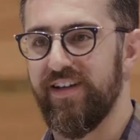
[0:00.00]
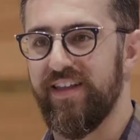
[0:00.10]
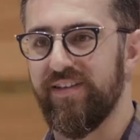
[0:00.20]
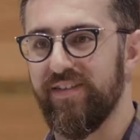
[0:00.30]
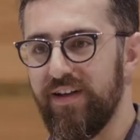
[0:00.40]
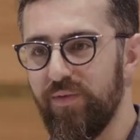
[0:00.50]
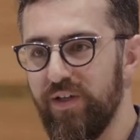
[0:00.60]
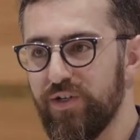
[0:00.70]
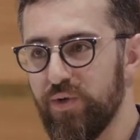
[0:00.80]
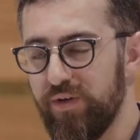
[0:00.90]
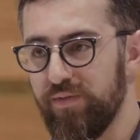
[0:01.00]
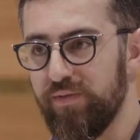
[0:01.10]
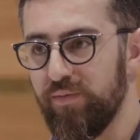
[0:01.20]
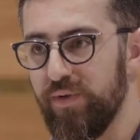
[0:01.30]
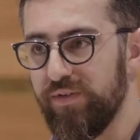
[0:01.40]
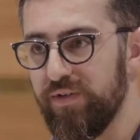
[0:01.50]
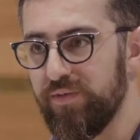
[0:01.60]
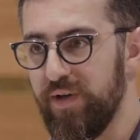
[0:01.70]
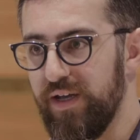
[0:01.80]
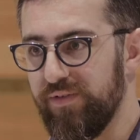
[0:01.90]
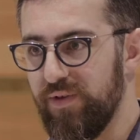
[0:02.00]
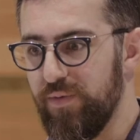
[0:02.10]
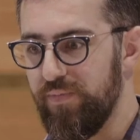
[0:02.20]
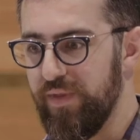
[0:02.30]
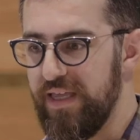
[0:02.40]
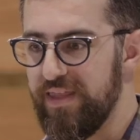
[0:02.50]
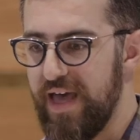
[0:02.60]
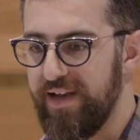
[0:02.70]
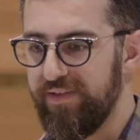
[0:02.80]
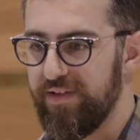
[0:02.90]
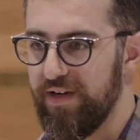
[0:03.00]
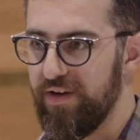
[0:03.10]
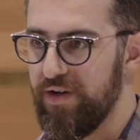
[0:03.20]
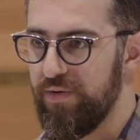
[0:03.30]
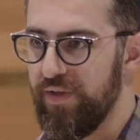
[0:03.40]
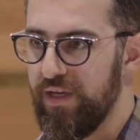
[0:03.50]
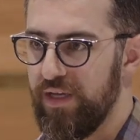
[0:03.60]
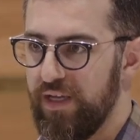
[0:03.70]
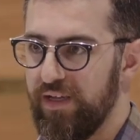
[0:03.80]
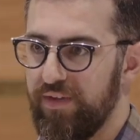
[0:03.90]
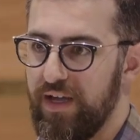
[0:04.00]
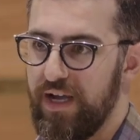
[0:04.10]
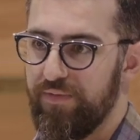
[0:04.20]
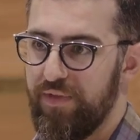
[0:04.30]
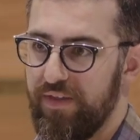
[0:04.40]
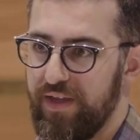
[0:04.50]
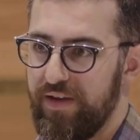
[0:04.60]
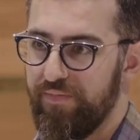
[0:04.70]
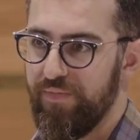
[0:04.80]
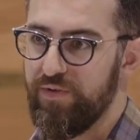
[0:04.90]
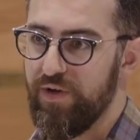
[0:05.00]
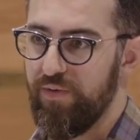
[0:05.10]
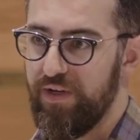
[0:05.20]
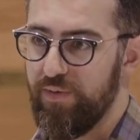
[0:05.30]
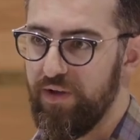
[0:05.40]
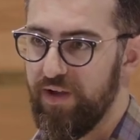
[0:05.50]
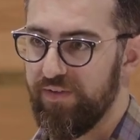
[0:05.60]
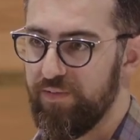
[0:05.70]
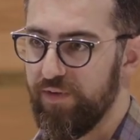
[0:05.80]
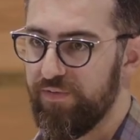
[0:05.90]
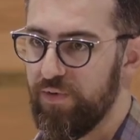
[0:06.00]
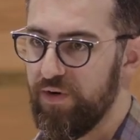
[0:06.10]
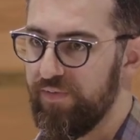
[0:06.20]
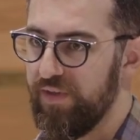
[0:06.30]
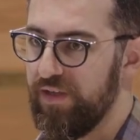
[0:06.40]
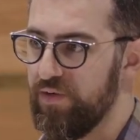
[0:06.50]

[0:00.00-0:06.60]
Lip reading: and that is like a really short research spike. So in that scenario, it's the kind of thing that you don't need real customers for.